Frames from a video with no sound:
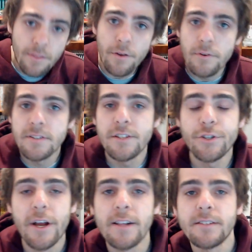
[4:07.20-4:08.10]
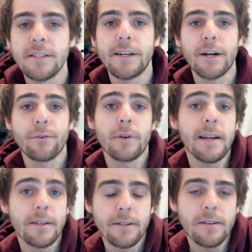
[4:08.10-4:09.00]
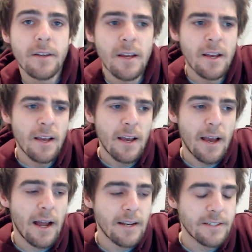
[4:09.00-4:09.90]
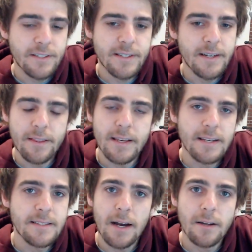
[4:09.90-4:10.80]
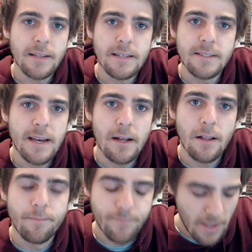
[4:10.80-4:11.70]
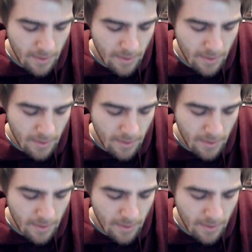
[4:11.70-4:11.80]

there is the chance that you're going to read it and you're just going to think it's ugly as hell.